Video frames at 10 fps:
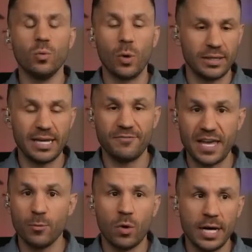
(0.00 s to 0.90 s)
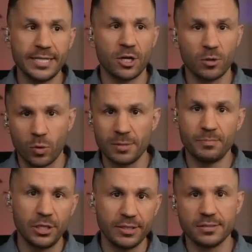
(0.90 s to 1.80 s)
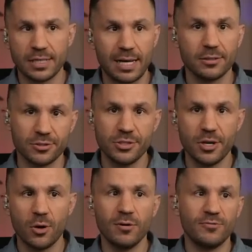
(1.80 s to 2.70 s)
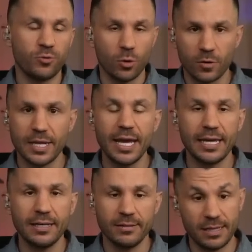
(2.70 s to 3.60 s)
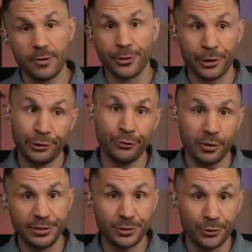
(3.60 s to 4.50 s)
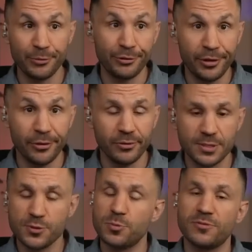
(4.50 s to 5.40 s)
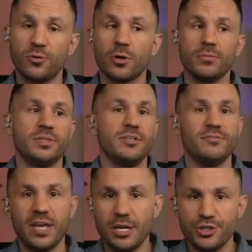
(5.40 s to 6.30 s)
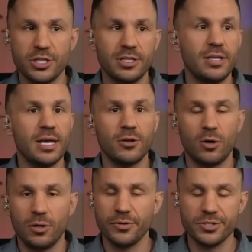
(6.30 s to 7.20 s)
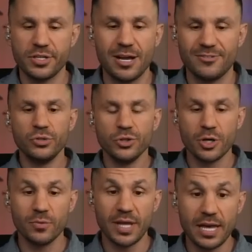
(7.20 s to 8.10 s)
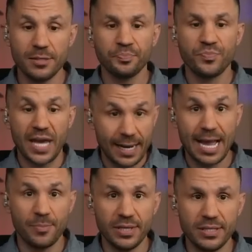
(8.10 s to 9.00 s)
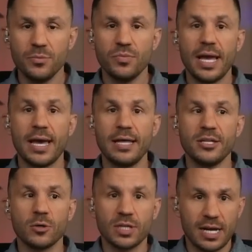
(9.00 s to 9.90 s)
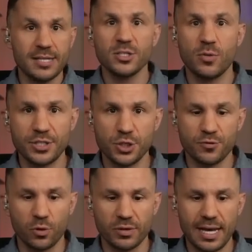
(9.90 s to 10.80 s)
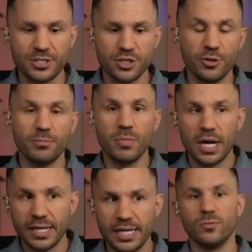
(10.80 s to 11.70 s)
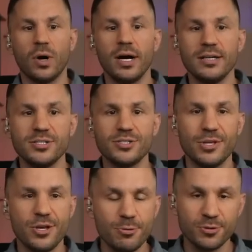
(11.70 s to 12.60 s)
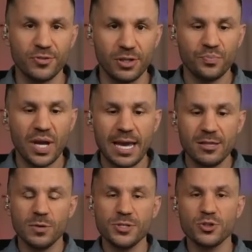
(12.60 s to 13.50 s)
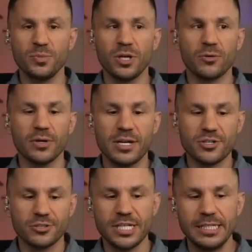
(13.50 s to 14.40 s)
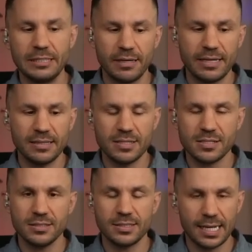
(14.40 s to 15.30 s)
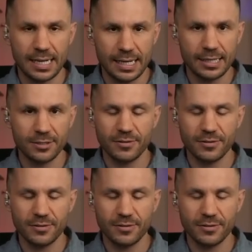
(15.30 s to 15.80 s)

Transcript: well, if they wanted our $1 billion, you know, of foreign aid, then they were going to do what we told them to do. This was before the invasion and all the stuff. So then that happened, and there were consequences for that. So the money was useful. And the whistleblower is articulating this entire